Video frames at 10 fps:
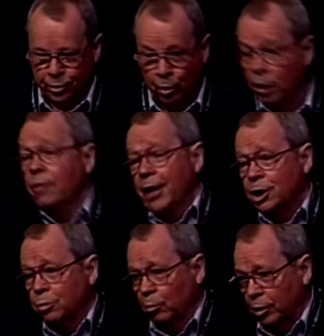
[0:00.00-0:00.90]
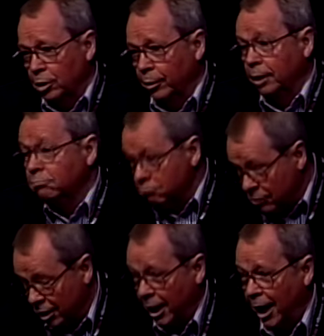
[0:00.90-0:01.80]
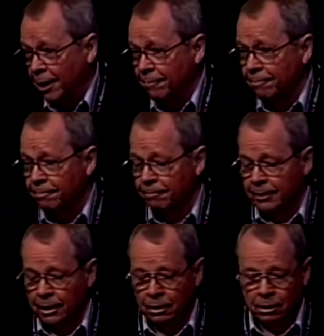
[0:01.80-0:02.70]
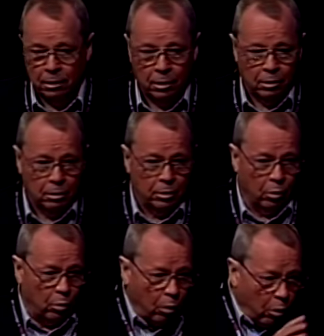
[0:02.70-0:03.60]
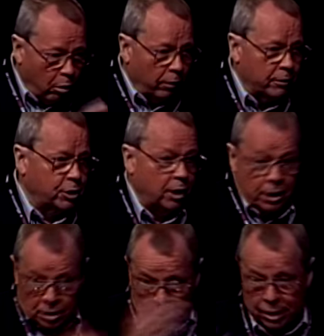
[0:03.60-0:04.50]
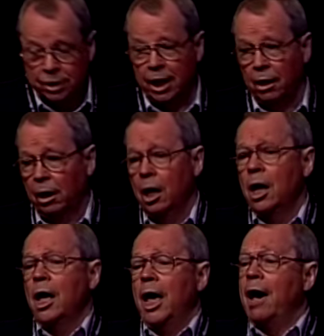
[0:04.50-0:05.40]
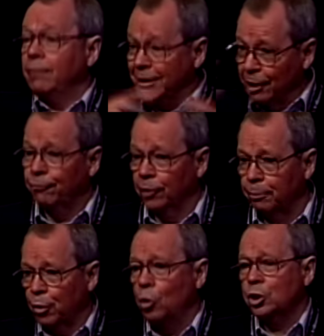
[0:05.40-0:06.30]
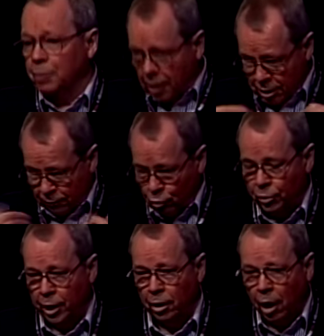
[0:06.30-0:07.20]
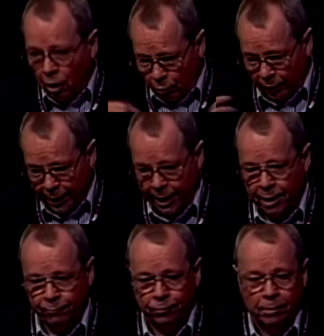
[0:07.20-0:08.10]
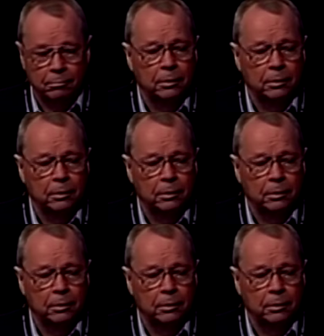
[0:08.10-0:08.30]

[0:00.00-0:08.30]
them all. That's what we're doing today. Now, all the cities, as I say, are, have a different approach because of who they are and where they came from,